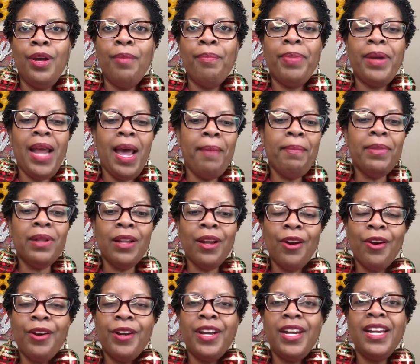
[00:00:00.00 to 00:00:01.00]
but I'm
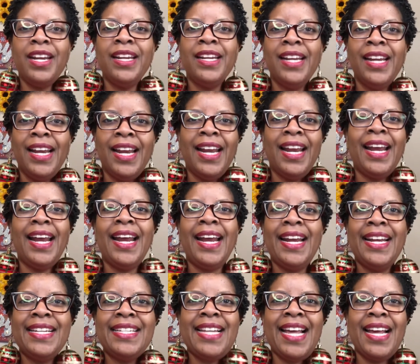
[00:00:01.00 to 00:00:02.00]
learning
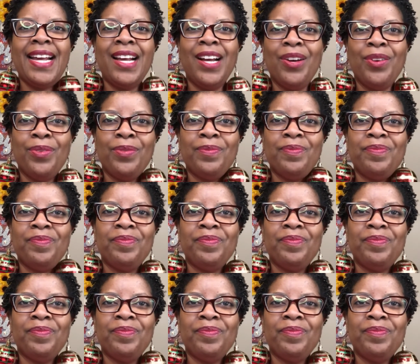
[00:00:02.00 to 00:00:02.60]
as I go.